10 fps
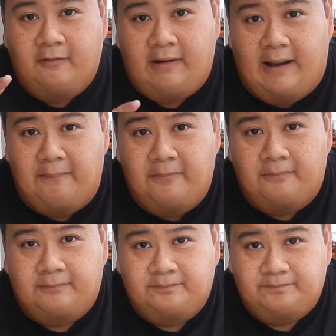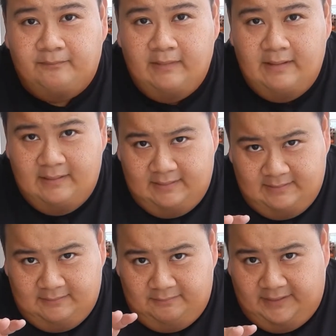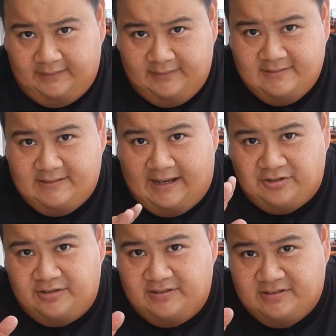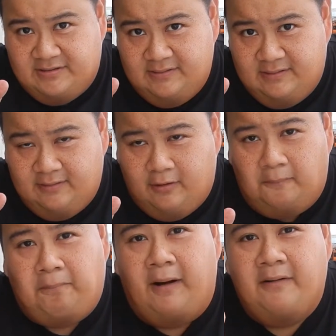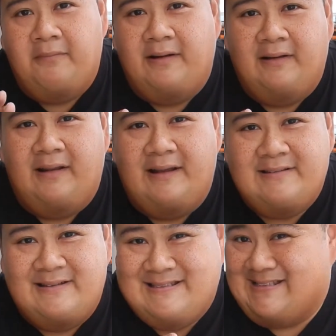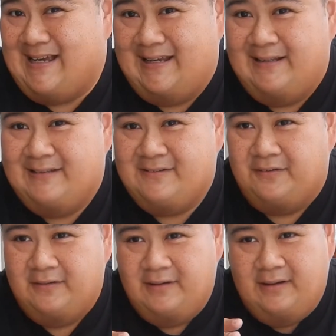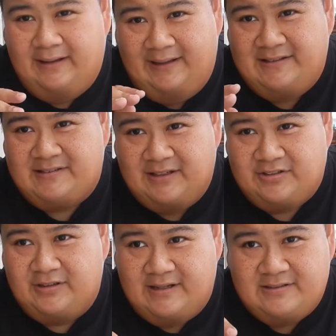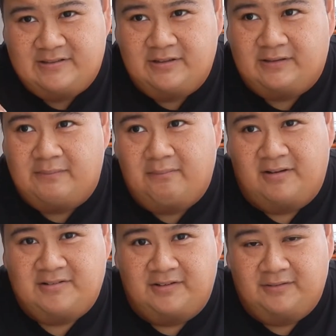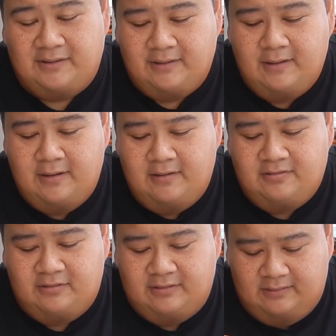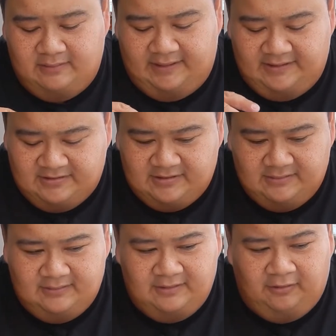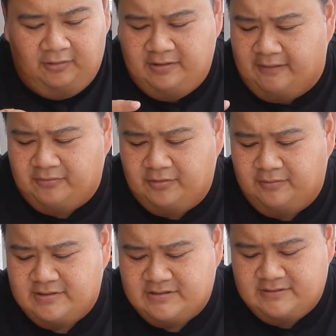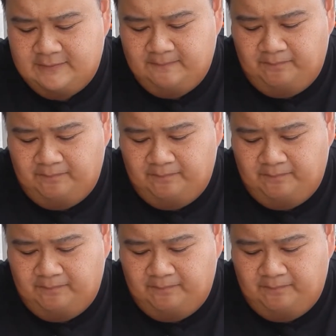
crab meat is actually compartmentalized inside. So each section has a certain muscle to it. So all you have to do is